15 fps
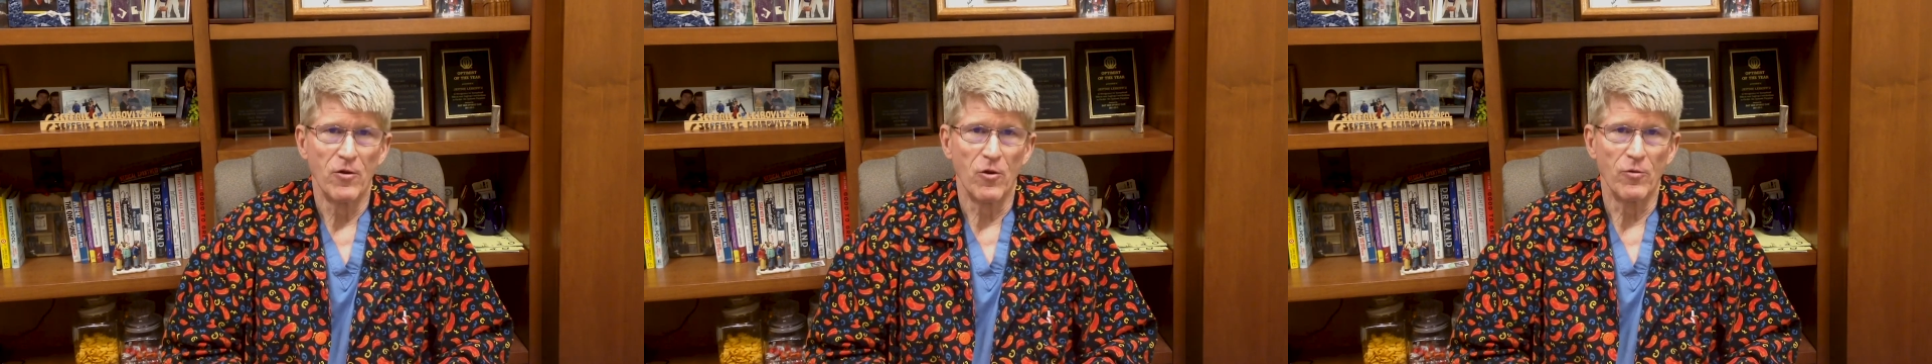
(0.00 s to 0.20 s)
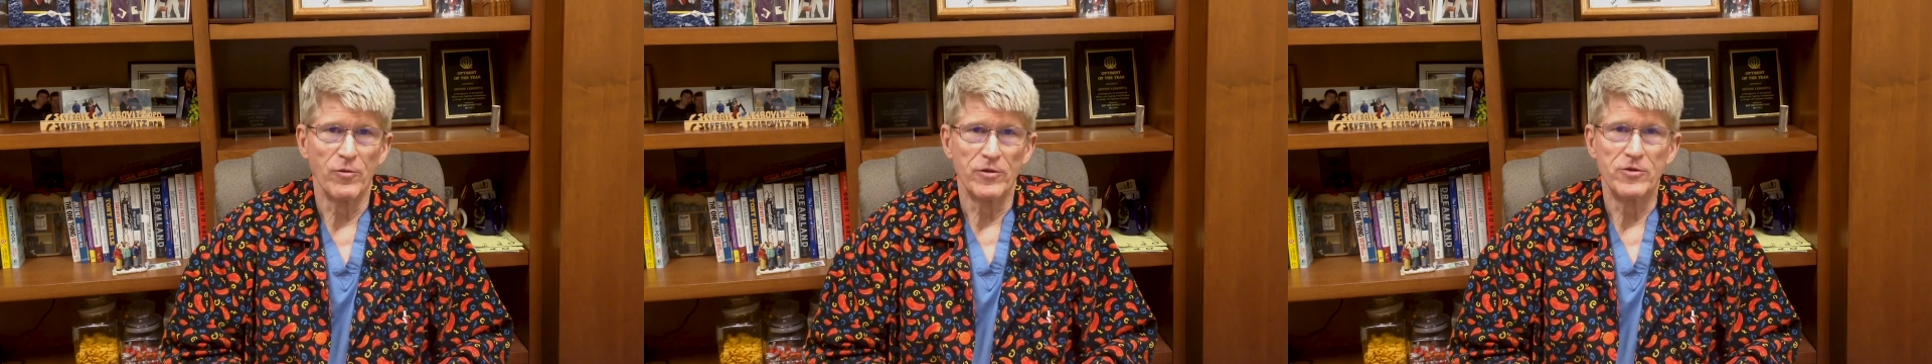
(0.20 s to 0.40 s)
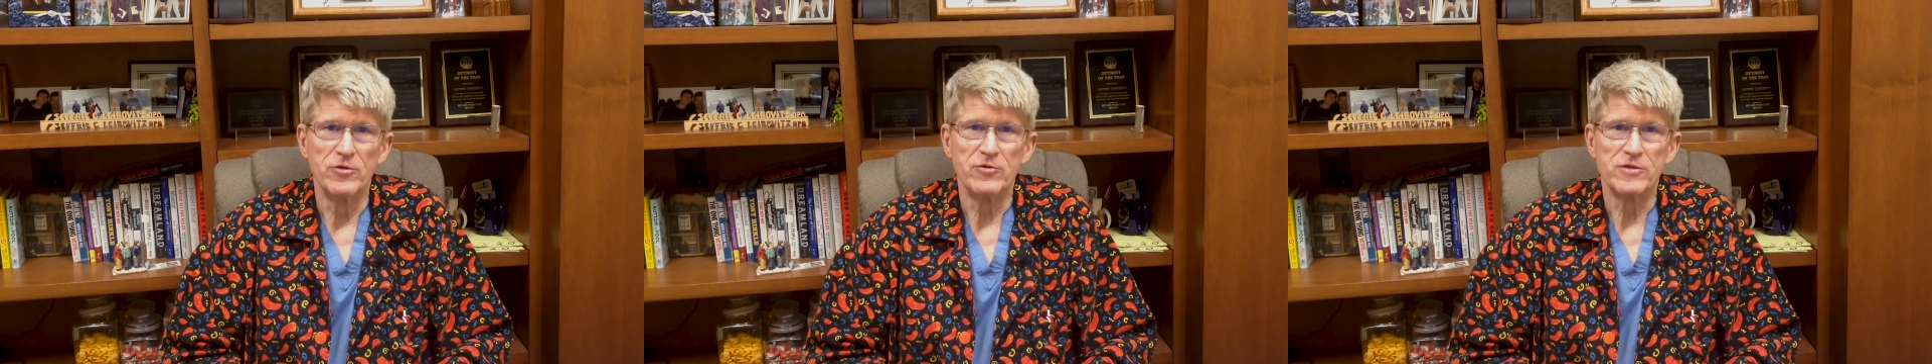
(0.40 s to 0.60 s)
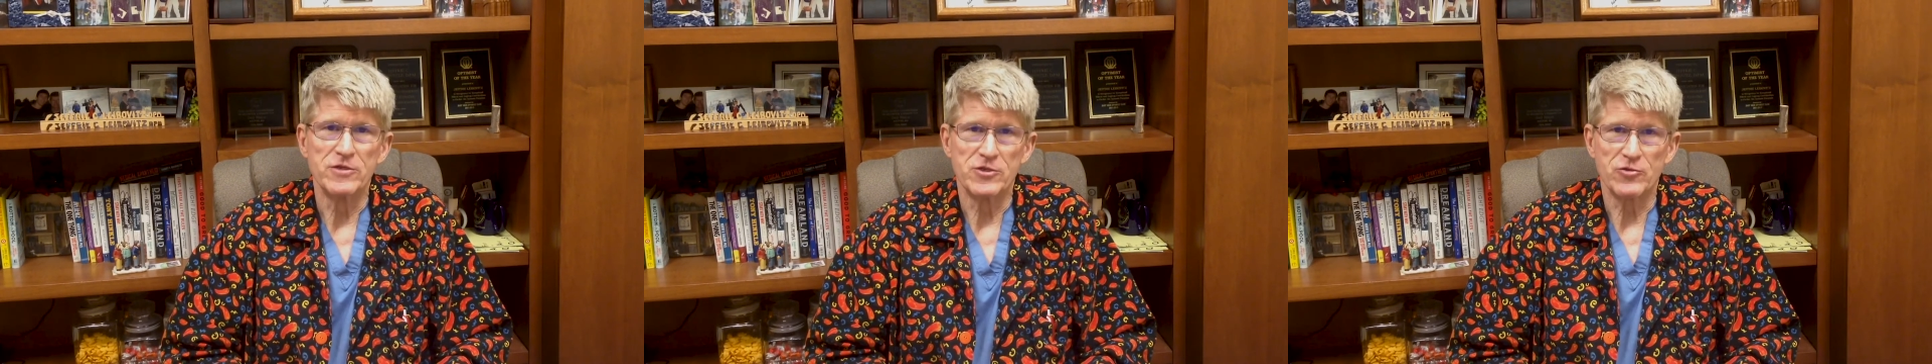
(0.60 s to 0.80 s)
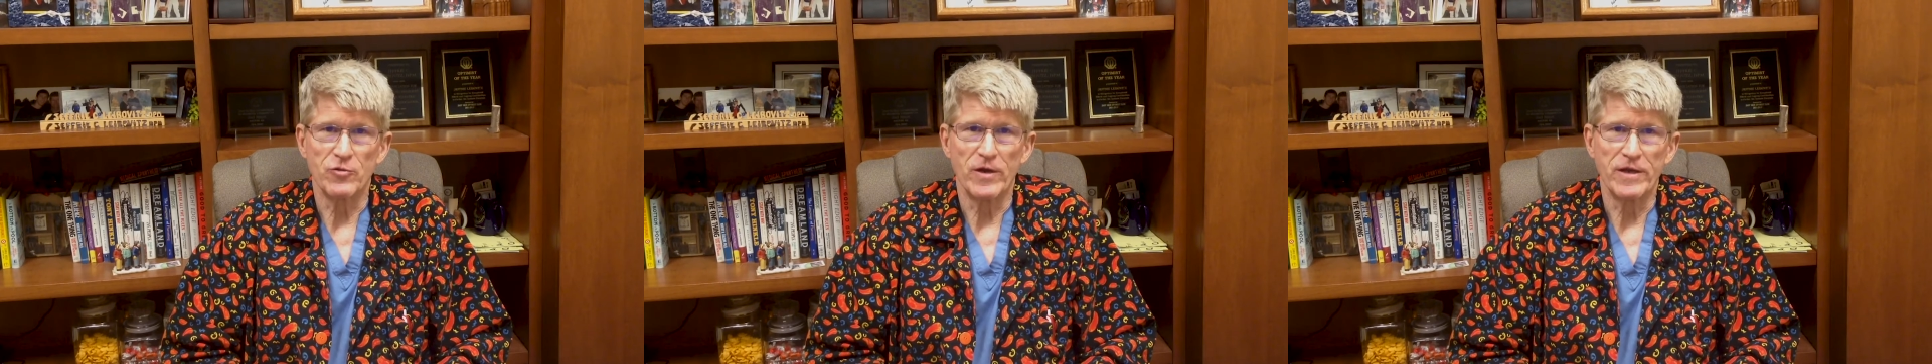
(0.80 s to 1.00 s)
or reduce the
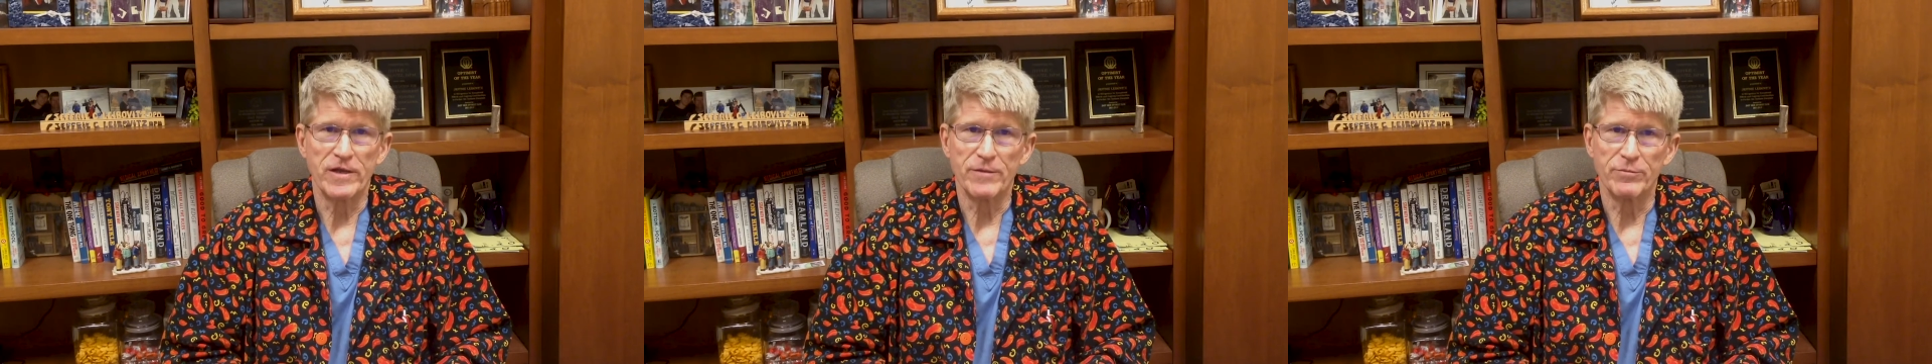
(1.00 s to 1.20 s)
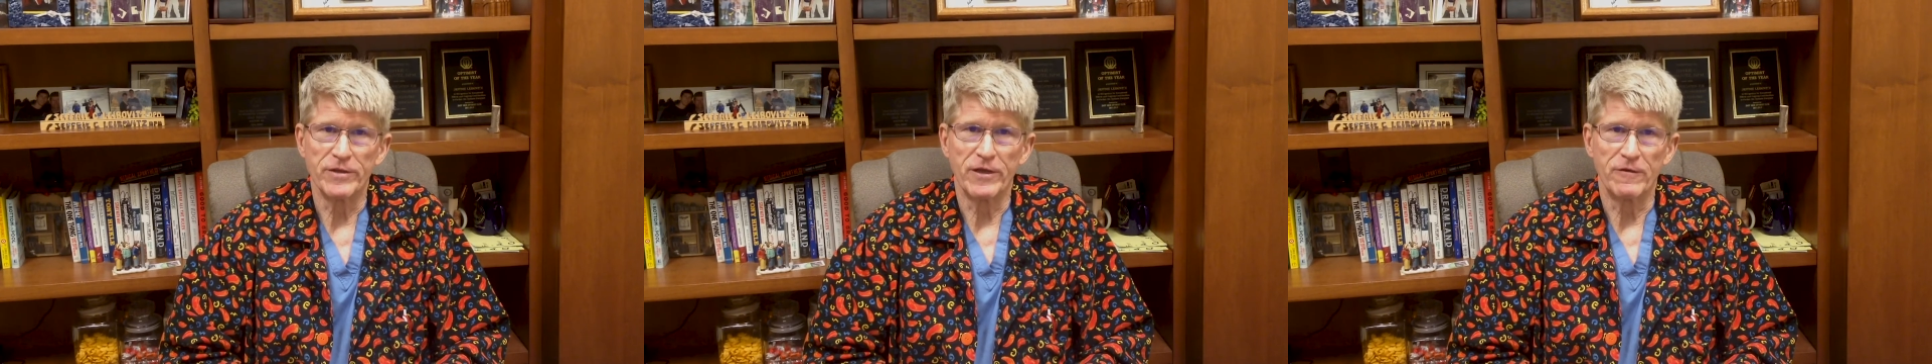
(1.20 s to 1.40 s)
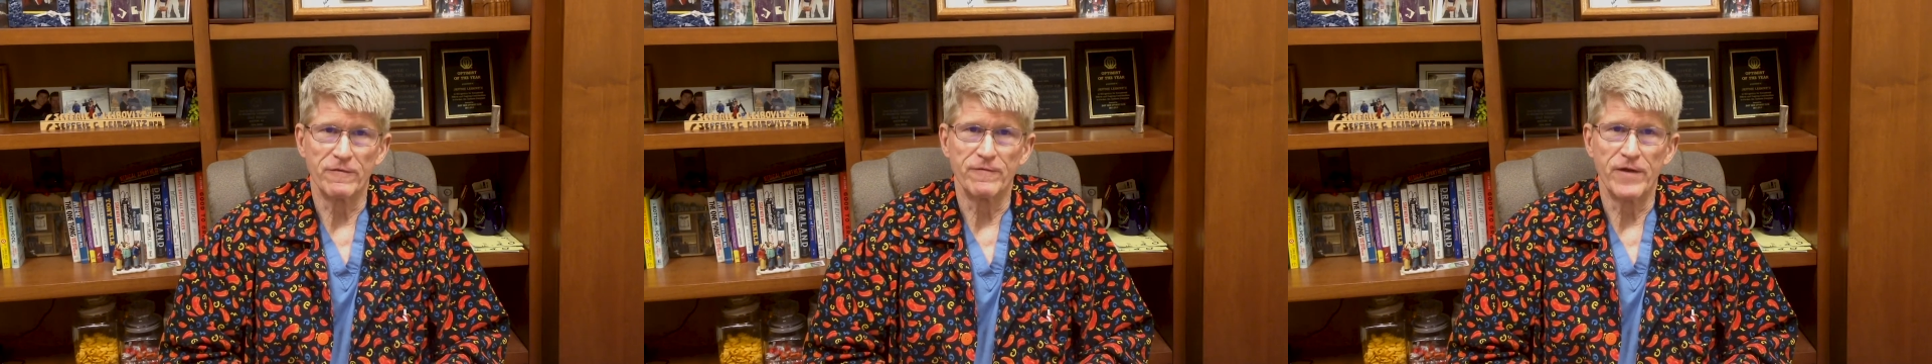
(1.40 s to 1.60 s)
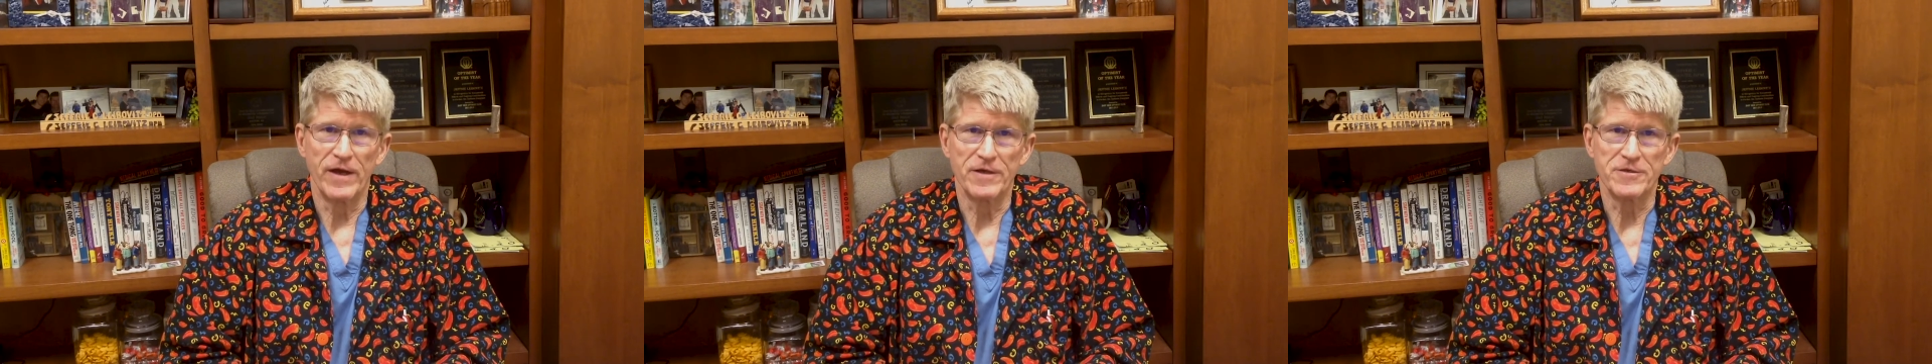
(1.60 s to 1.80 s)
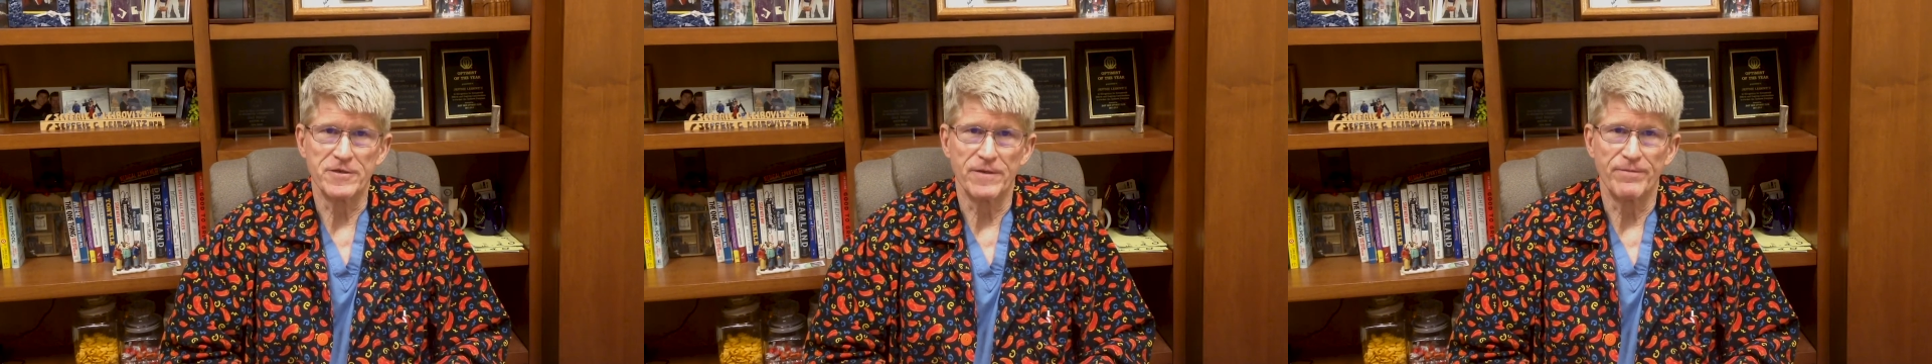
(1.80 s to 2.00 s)
strain in the plantar
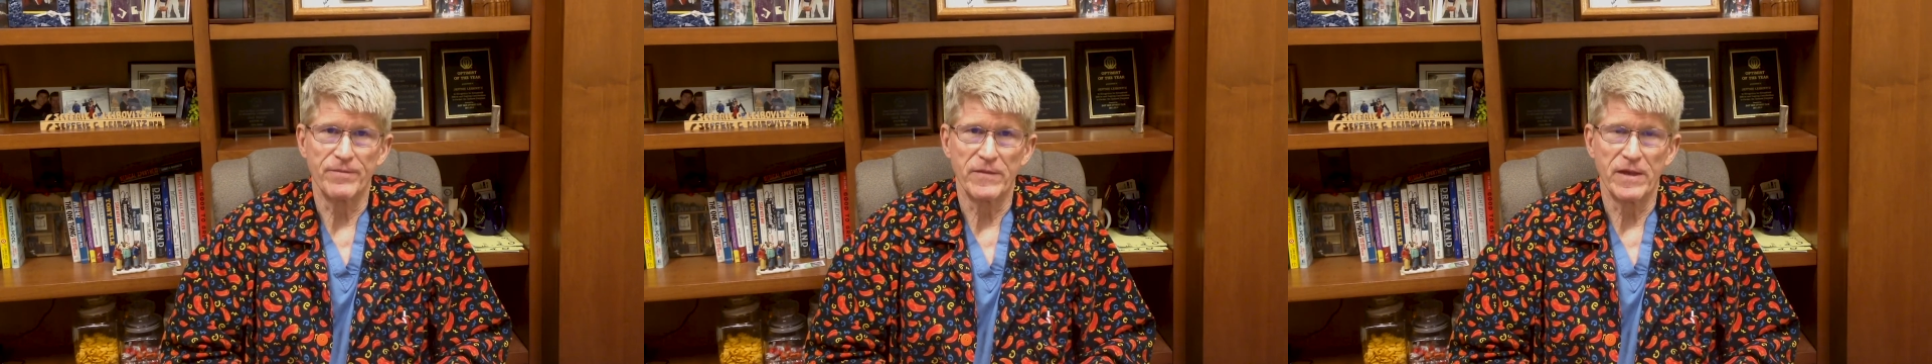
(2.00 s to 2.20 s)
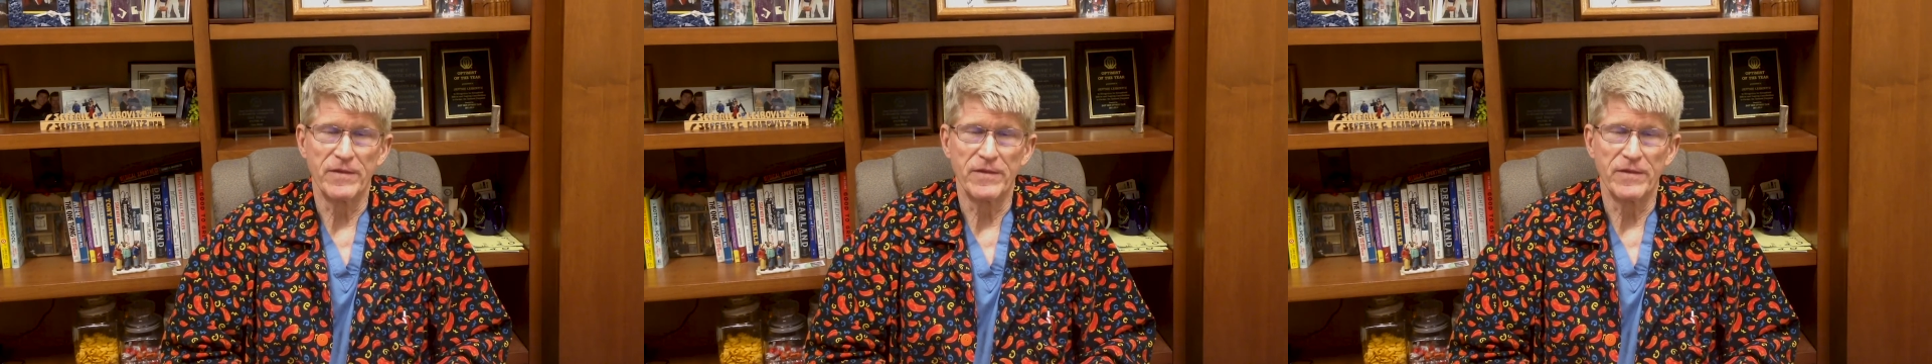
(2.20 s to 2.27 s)
fascia.